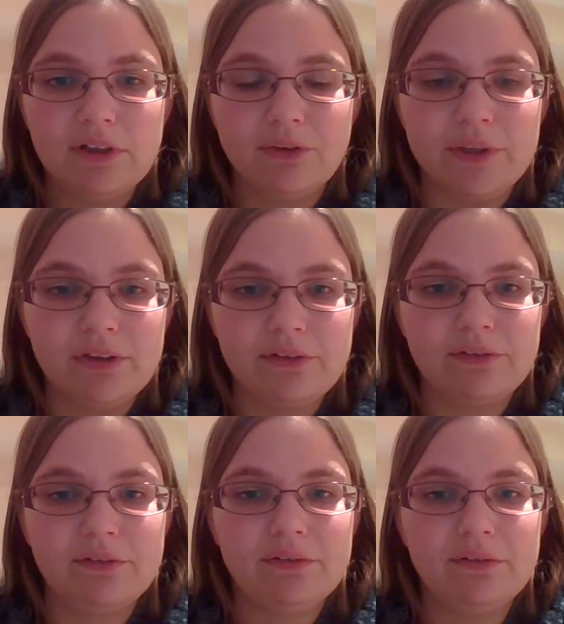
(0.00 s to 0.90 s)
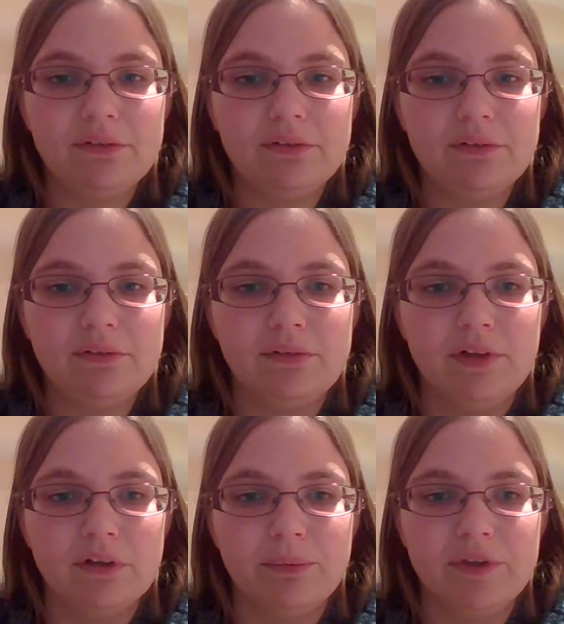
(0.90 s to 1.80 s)
so it does.
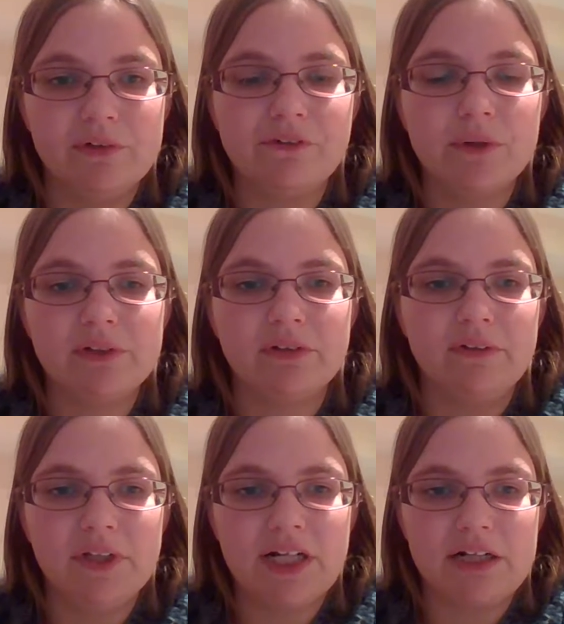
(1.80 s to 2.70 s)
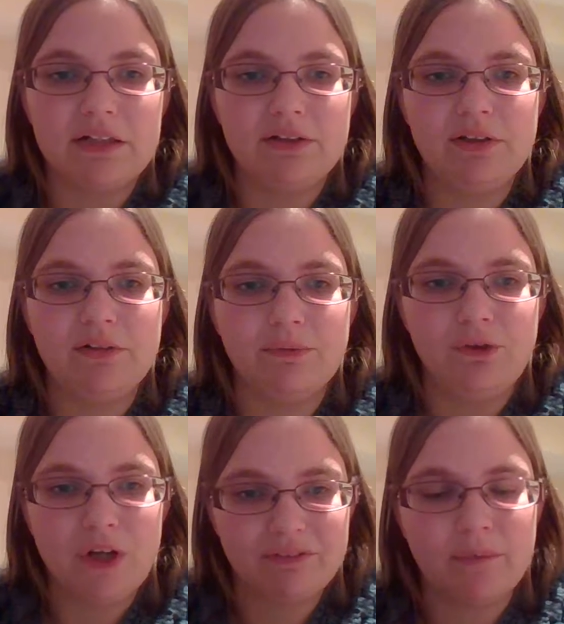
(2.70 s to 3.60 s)
When you're focused on that, when
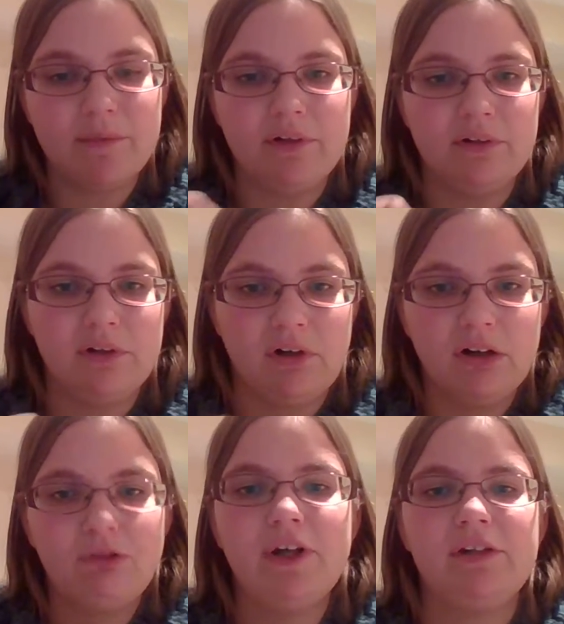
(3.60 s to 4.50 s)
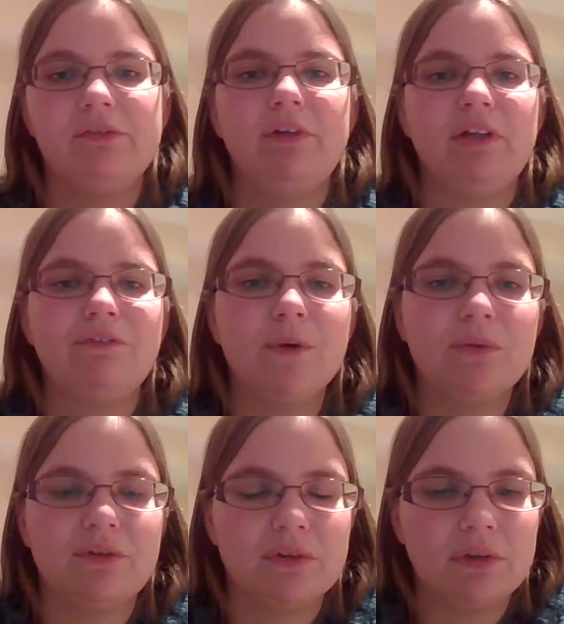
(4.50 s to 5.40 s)
you have something concrete to really
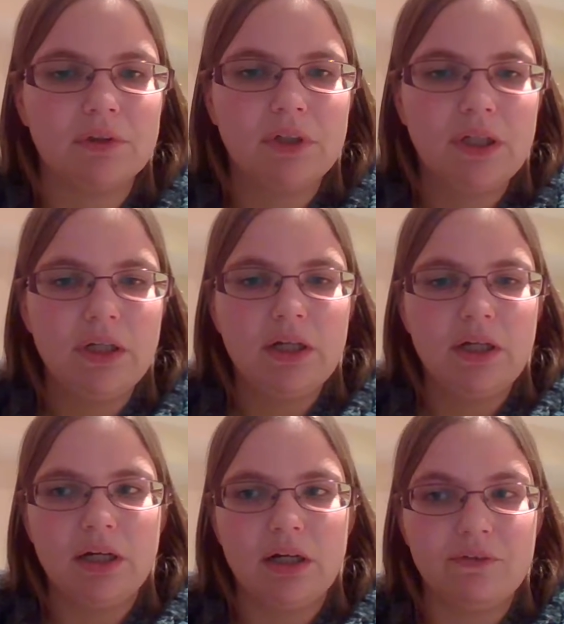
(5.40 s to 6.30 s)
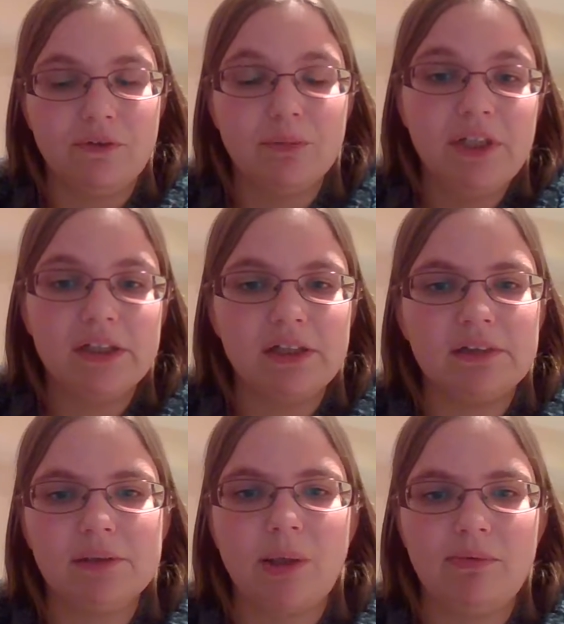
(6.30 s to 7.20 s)
focus on. For me, at
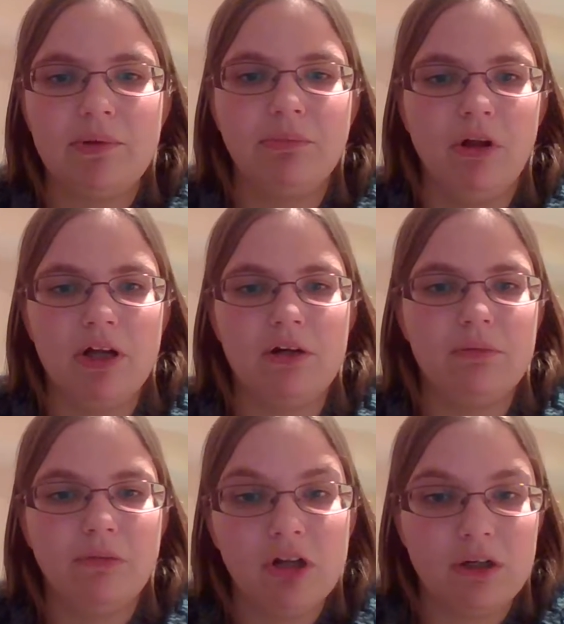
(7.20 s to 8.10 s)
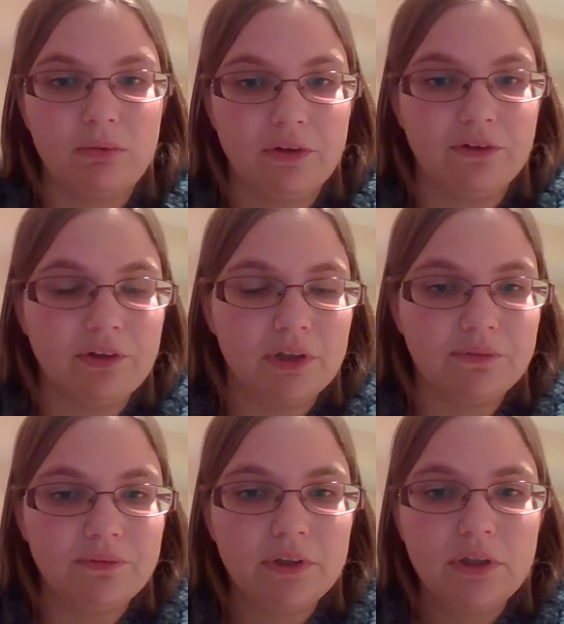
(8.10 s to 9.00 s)
least, it helps me block out other stuff.
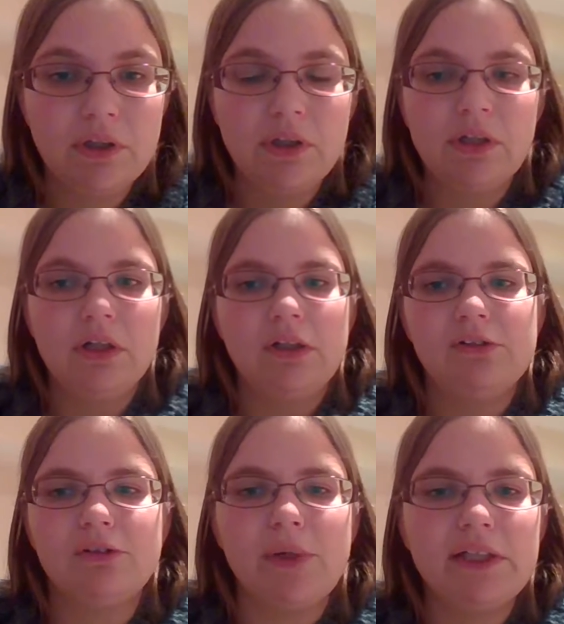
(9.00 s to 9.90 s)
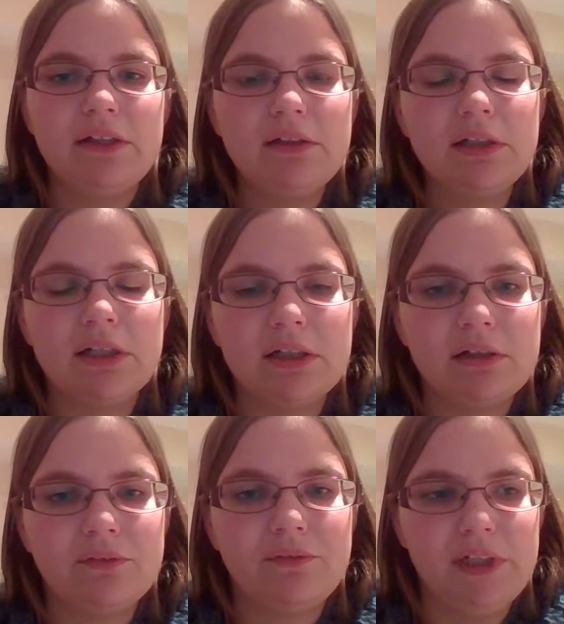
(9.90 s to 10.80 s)
So I didn't
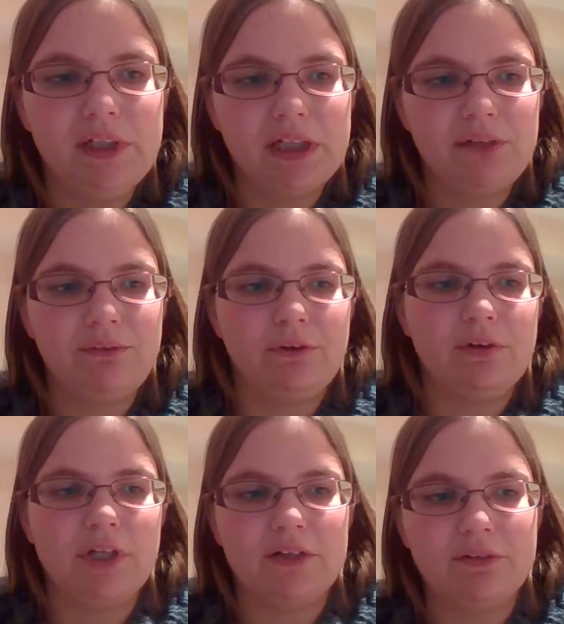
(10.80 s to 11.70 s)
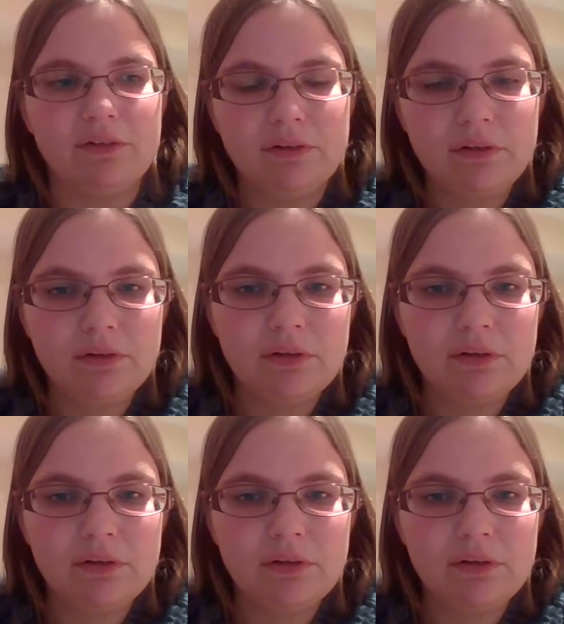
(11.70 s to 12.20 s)
have EAs for those classes.